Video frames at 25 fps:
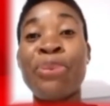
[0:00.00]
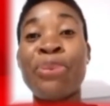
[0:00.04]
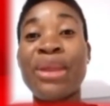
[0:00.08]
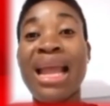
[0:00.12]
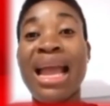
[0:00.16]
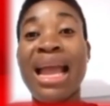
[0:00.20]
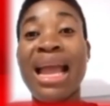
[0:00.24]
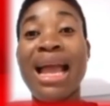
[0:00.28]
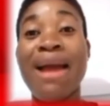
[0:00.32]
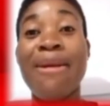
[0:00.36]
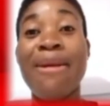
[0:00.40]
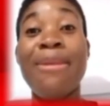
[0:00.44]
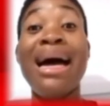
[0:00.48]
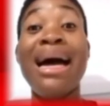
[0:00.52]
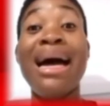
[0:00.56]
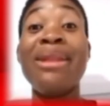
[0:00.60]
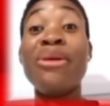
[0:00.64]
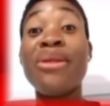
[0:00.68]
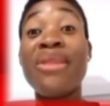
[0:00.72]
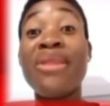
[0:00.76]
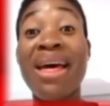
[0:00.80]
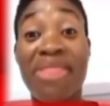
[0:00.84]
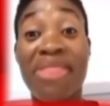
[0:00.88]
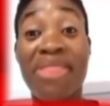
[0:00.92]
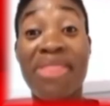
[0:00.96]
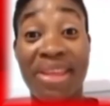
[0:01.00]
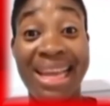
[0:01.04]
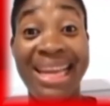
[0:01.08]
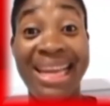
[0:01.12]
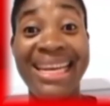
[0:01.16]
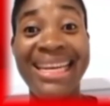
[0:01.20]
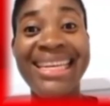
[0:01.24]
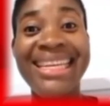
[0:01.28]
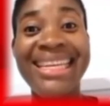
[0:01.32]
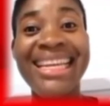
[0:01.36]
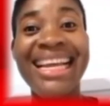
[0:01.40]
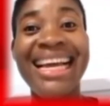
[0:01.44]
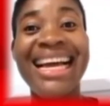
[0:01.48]
another
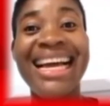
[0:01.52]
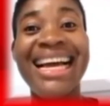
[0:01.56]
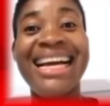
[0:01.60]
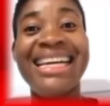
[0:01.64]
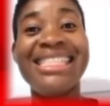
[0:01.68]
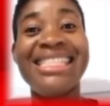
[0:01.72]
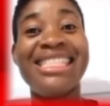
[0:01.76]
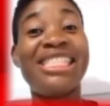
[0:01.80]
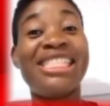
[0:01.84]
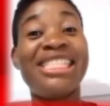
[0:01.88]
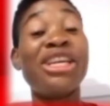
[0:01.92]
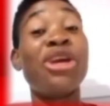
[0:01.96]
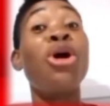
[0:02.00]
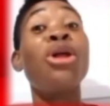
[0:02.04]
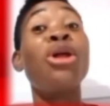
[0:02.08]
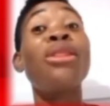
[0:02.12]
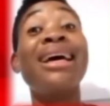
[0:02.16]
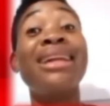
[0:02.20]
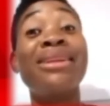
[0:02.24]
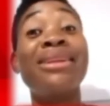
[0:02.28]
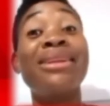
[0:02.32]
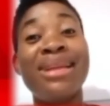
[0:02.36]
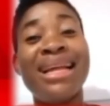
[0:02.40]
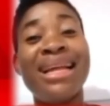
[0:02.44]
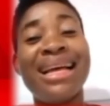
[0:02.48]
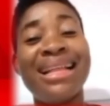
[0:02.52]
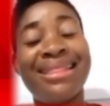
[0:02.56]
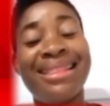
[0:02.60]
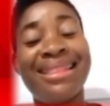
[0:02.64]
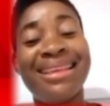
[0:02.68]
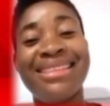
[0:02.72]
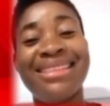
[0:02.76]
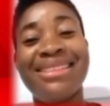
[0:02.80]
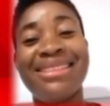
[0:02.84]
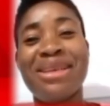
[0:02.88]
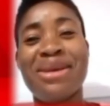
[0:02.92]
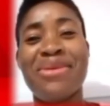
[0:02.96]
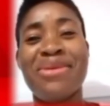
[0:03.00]
thing, and she got another
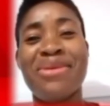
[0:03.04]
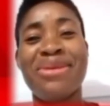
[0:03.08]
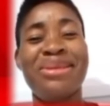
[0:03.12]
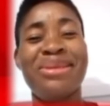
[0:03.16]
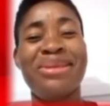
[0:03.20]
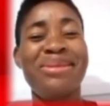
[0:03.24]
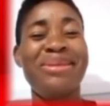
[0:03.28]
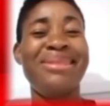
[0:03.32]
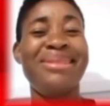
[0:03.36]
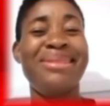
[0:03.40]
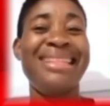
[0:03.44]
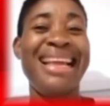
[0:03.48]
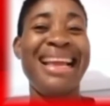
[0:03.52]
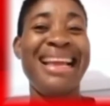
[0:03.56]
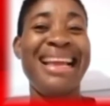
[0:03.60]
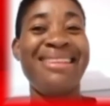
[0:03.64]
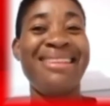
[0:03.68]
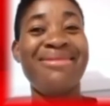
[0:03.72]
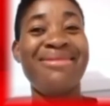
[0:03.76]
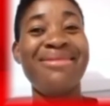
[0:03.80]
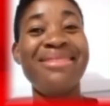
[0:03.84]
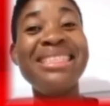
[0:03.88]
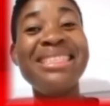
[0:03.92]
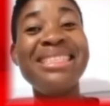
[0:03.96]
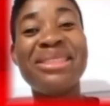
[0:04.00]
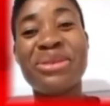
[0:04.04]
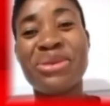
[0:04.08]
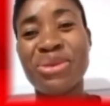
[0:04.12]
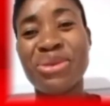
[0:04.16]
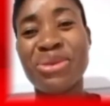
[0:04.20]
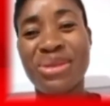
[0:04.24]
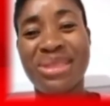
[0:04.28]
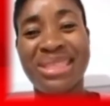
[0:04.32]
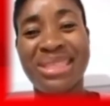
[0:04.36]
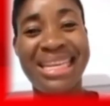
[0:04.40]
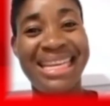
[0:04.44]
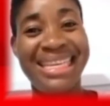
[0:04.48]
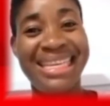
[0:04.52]
thing. So I was just like, these
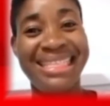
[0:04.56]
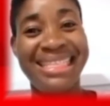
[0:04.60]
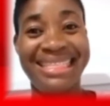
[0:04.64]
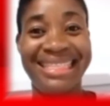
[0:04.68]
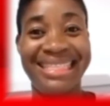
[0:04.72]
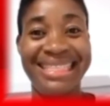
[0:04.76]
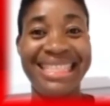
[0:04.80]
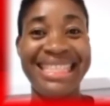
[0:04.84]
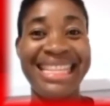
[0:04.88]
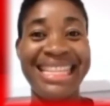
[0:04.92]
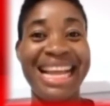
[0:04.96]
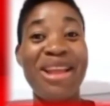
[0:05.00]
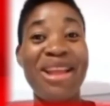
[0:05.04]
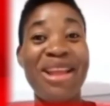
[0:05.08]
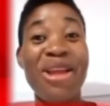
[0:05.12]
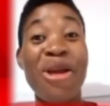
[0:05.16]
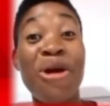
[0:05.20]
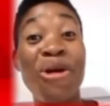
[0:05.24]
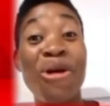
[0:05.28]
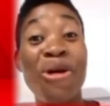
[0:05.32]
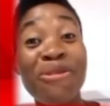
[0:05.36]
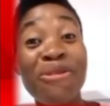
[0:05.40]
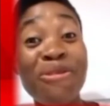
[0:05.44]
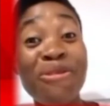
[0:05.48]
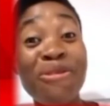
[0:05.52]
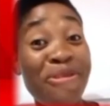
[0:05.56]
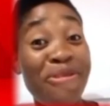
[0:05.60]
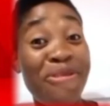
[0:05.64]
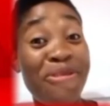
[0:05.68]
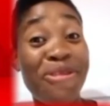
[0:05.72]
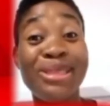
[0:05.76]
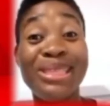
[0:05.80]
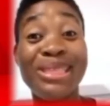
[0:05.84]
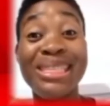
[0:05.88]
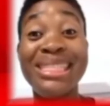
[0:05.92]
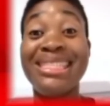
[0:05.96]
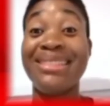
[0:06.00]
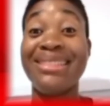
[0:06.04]
two things that you're
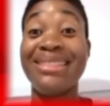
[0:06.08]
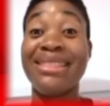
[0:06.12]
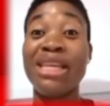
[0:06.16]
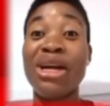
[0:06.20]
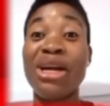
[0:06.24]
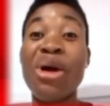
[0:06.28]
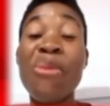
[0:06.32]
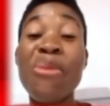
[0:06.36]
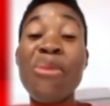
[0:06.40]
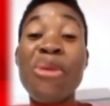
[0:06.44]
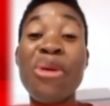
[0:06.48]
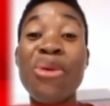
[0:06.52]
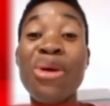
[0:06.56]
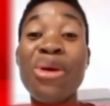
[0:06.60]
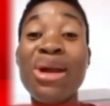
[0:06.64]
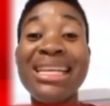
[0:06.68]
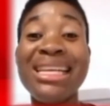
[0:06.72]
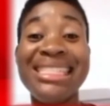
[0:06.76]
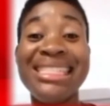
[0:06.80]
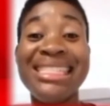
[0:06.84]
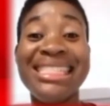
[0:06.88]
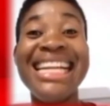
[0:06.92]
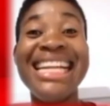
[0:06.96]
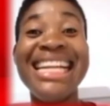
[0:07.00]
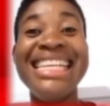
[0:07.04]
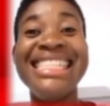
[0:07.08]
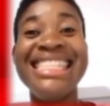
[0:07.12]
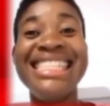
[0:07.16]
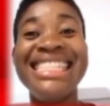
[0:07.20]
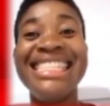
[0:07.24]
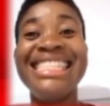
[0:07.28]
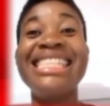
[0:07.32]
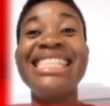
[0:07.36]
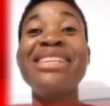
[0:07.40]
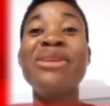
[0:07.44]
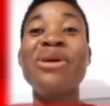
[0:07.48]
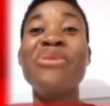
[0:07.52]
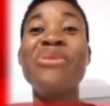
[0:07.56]
refusing to tell me, what exactly is it? She
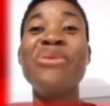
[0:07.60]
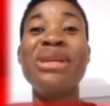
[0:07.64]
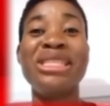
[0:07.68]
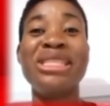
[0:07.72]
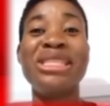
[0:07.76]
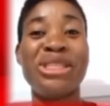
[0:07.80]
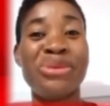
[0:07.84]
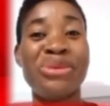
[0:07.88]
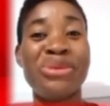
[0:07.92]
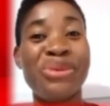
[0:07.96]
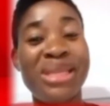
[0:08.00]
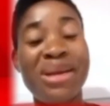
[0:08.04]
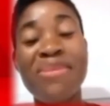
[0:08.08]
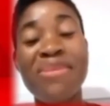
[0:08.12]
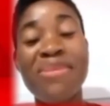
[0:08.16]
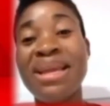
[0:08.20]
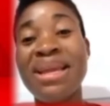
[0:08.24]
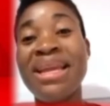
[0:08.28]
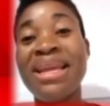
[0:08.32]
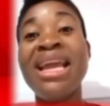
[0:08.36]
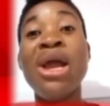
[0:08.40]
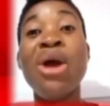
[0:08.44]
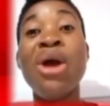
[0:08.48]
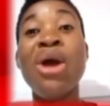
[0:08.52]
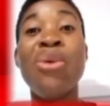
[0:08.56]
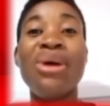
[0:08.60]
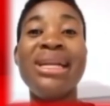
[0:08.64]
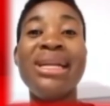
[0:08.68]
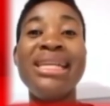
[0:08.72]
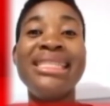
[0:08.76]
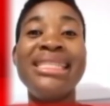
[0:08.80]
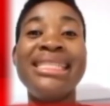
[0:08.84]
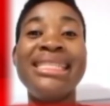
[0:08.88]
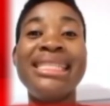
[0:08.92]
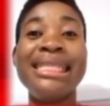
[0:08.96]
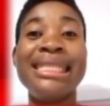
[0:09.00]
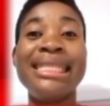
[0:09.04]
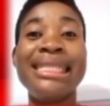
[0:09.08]
said, don't worry, she will tell me what
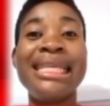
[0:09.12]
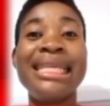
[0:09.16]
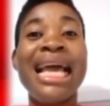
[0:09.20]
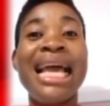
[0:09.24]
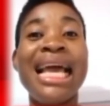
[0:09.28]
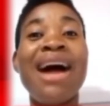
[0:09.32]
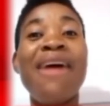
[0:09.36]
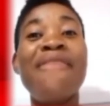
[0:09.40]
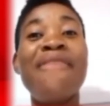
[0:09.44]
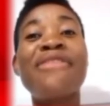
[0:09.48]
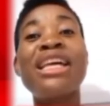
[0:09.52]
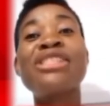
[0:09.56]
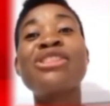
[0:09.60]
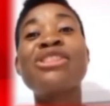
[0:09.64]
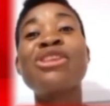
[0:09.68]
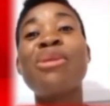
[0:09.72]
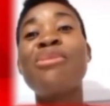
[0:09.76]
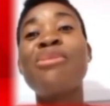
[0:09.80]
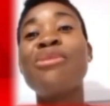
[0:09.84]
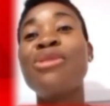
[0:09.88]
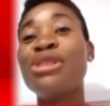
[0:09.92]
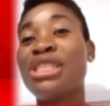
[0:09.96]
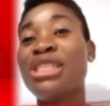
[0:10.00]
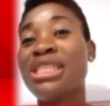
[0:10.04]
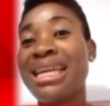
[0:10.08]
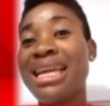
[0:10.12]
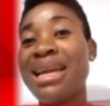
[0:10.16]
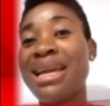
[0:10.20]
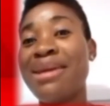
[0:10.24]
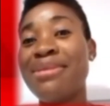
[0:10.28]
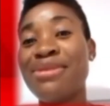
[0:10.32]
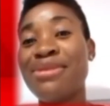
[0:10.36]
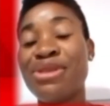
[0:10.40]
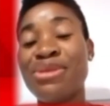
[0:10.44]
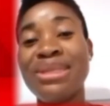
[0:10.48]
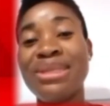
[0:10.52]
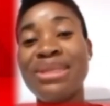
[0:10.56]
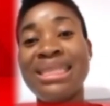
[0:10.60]
it is. After some months, she
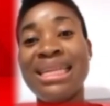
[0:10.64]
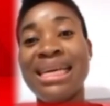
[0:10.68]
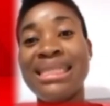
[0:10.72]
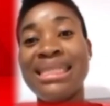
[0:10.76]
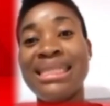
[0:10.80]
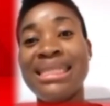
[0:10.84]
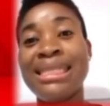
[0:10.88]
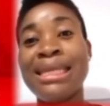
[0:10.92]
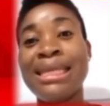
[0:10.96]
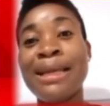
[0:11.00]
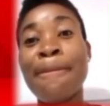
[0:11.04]
came to me that